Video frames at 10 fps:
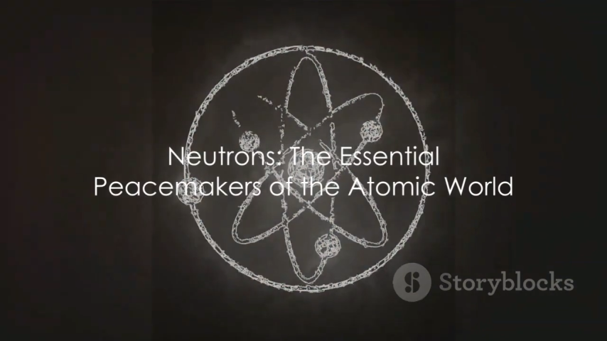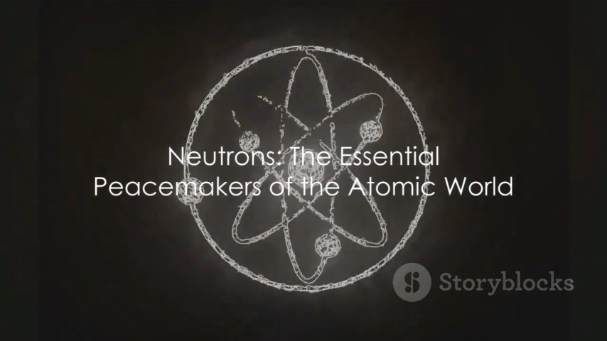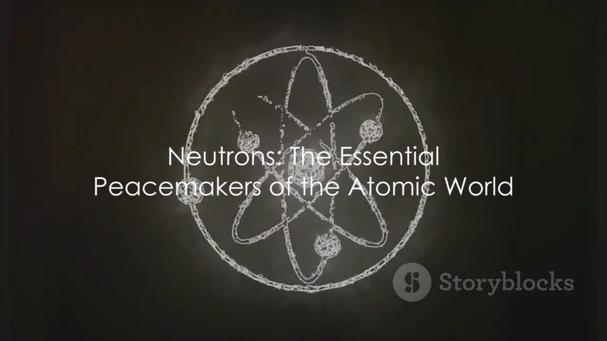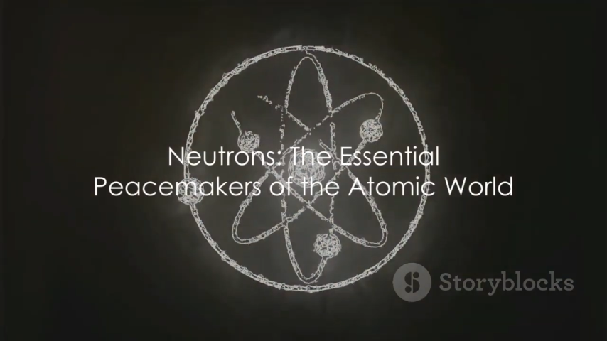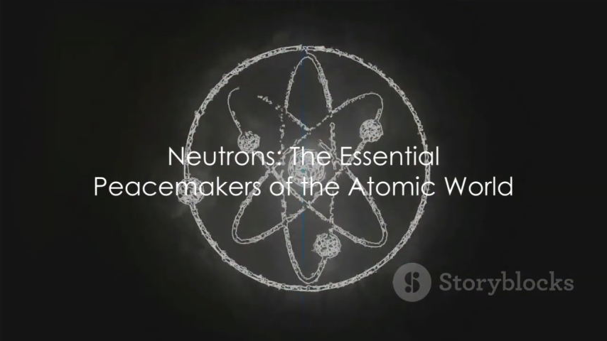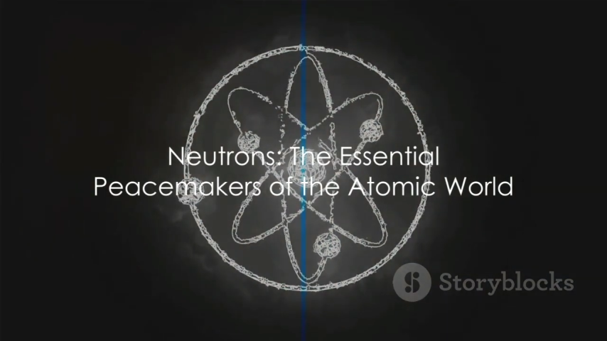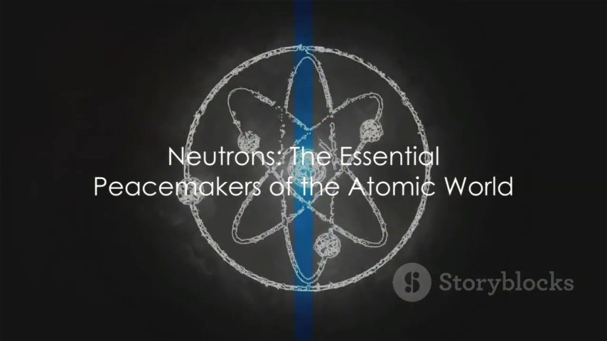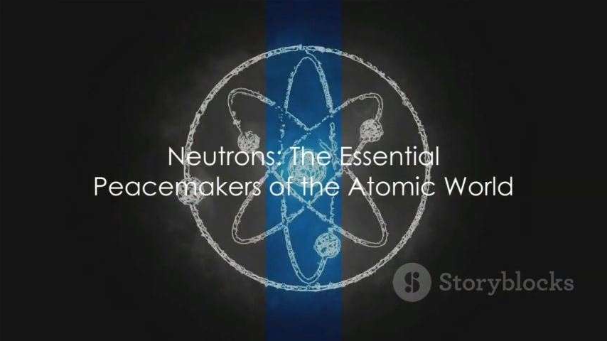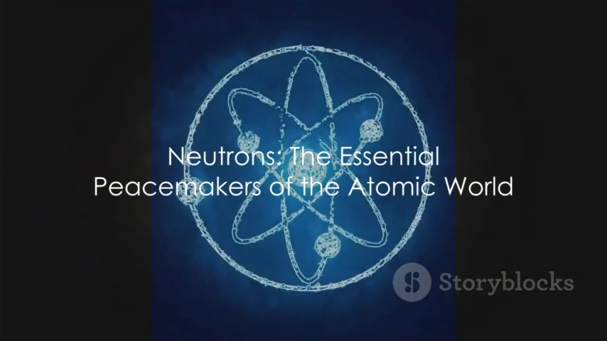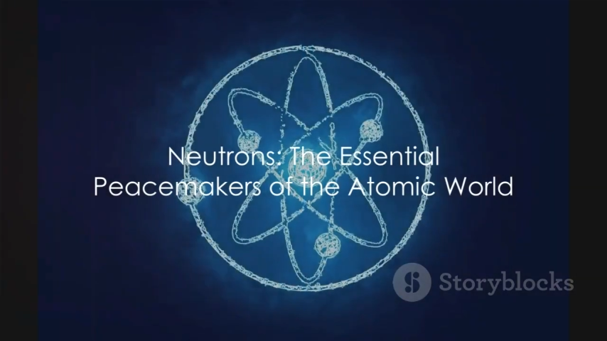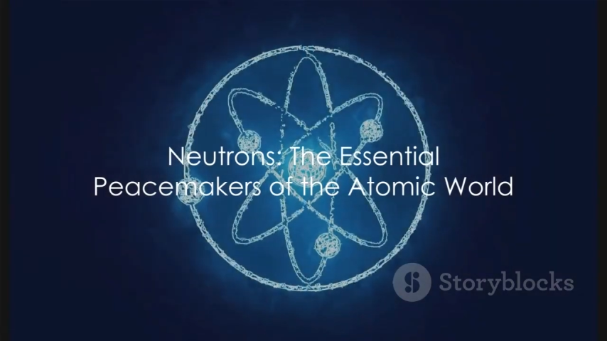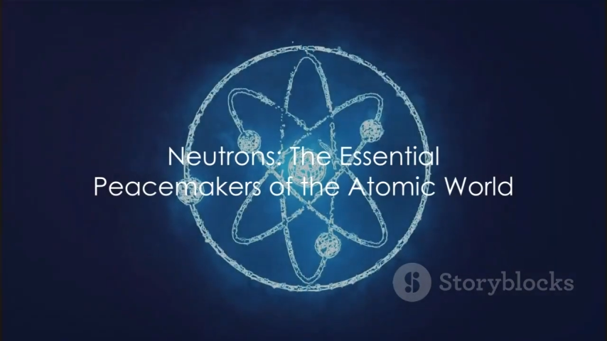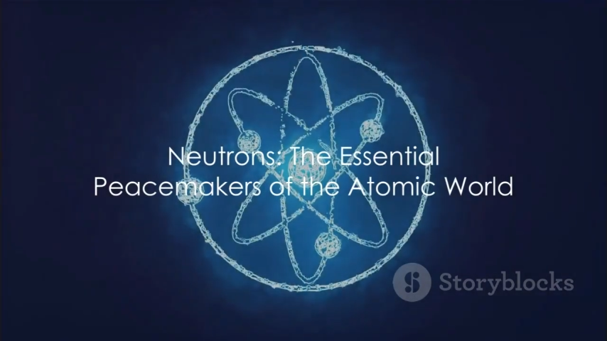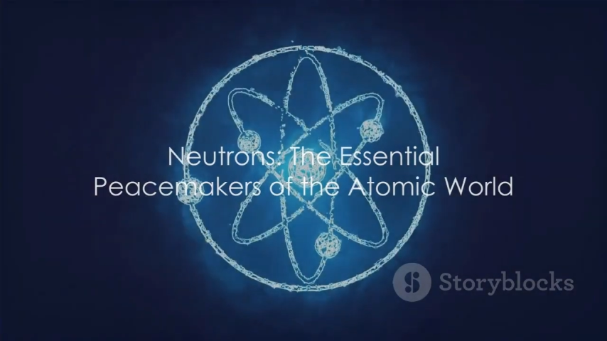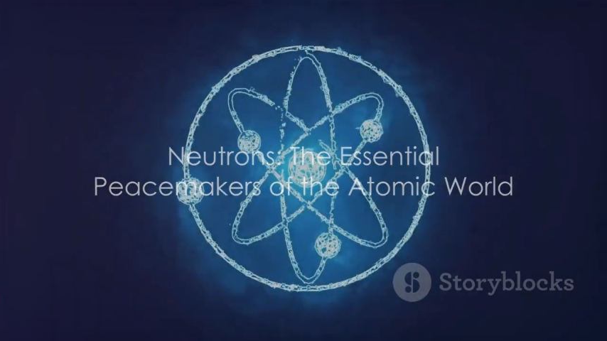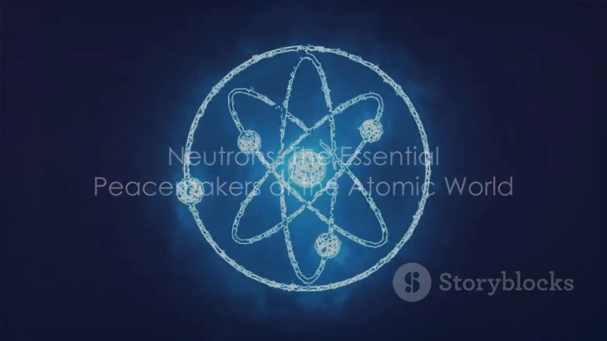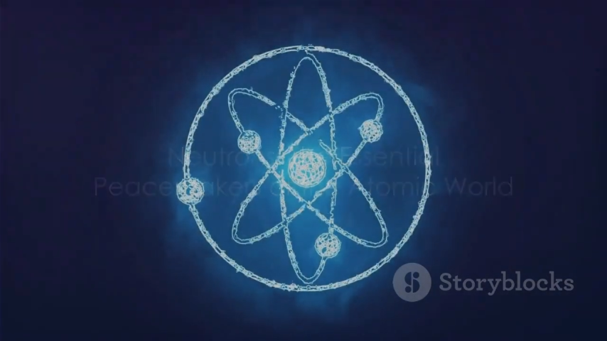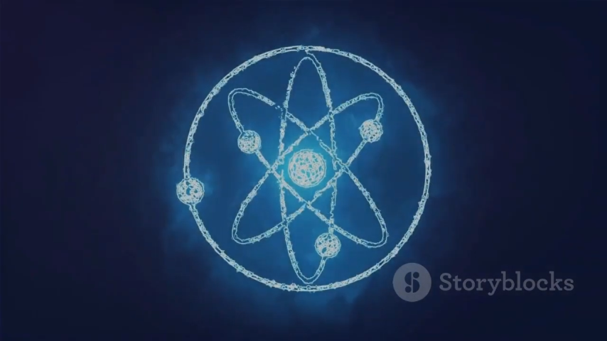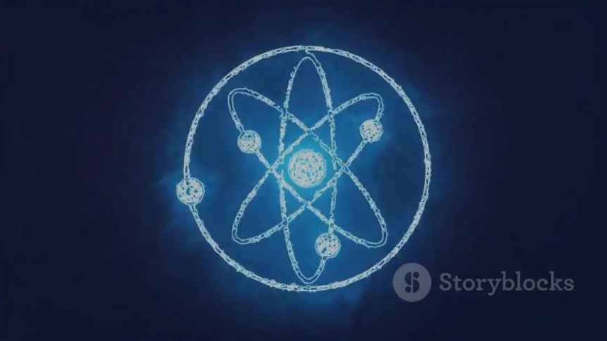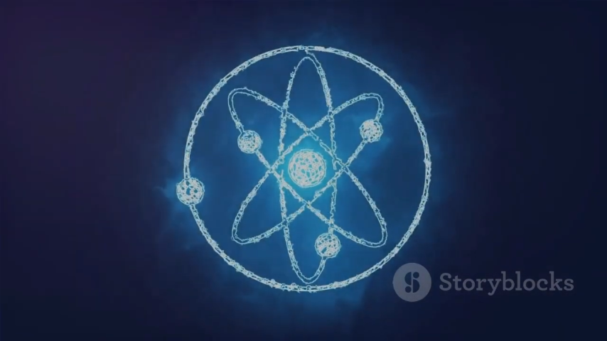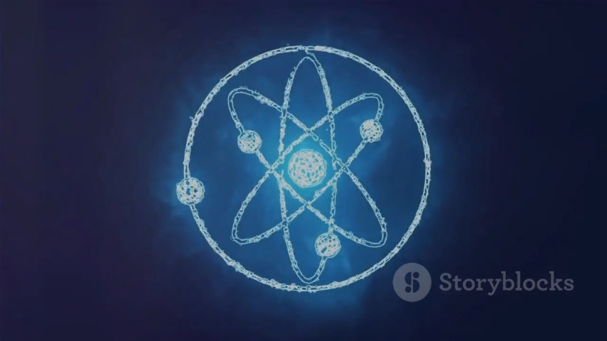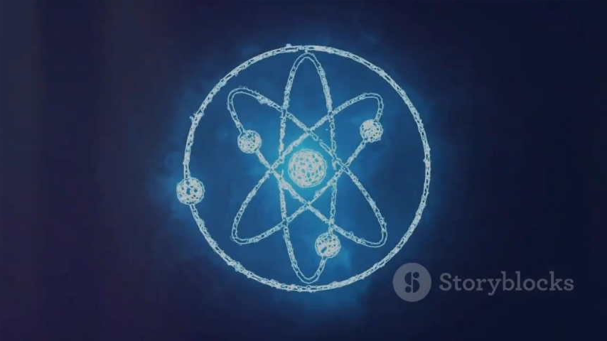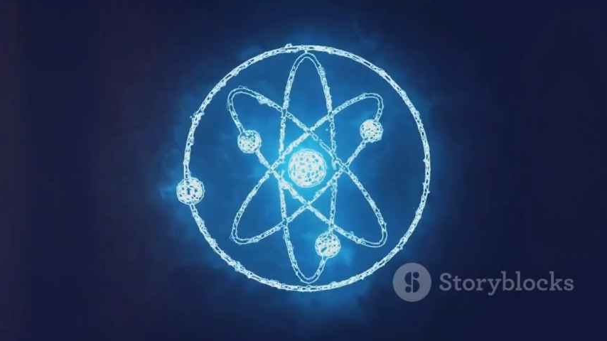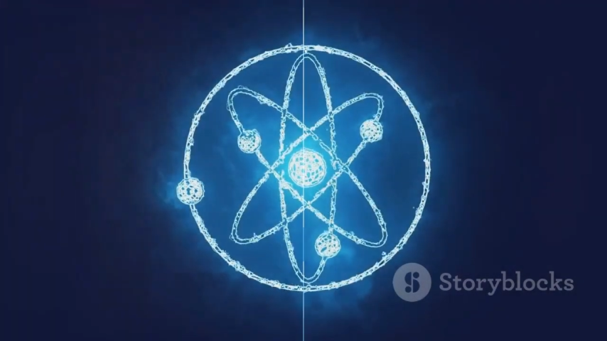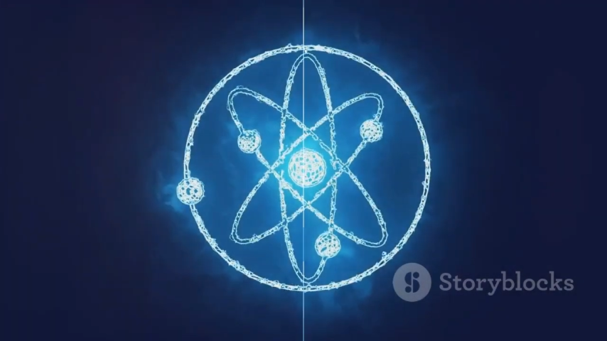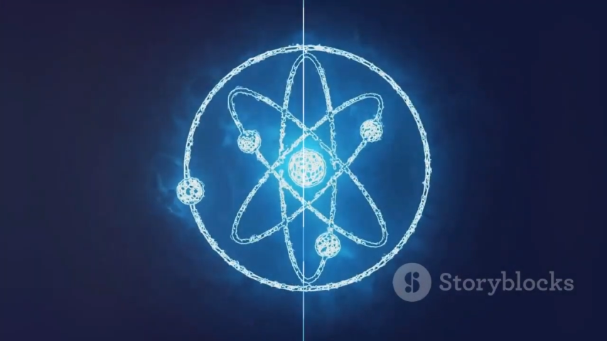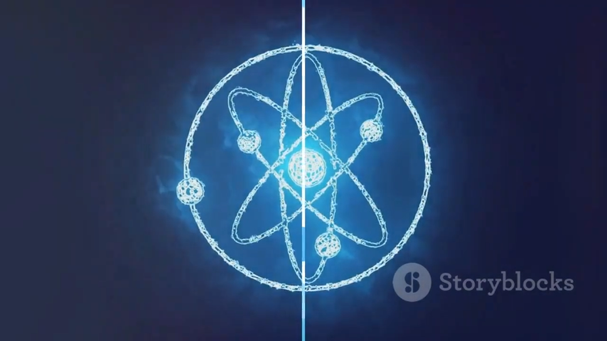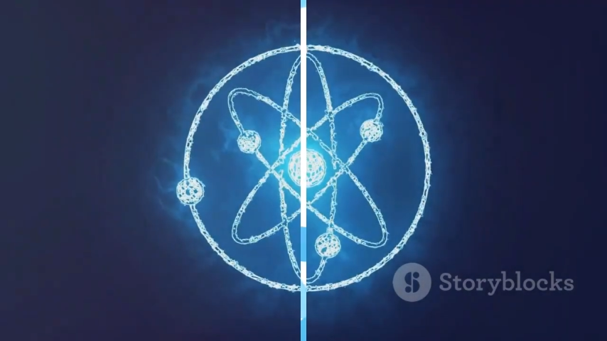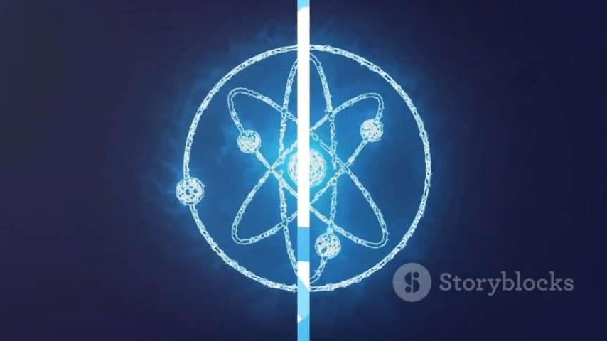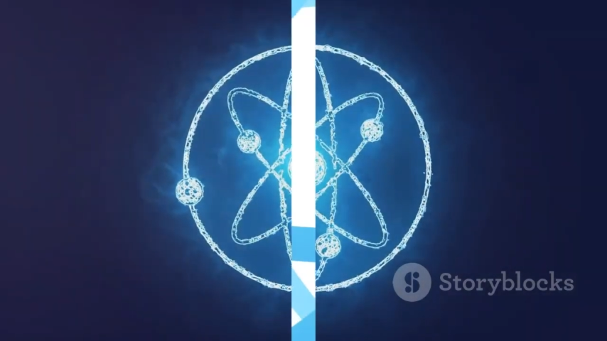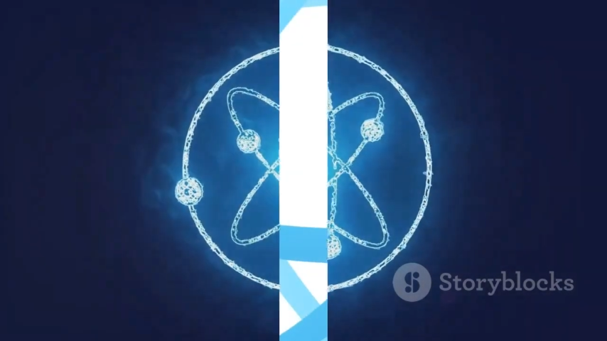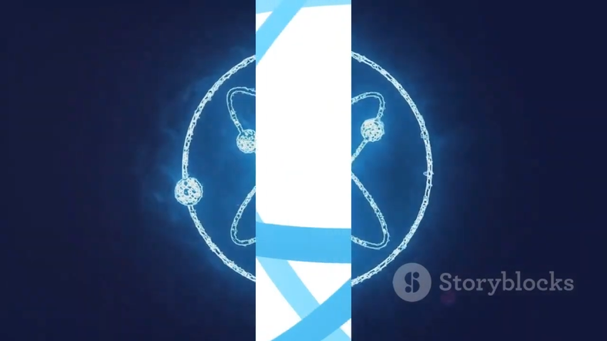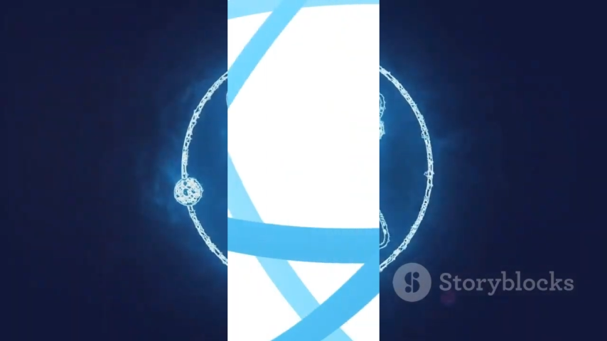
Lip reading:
[unreadable: no face in view]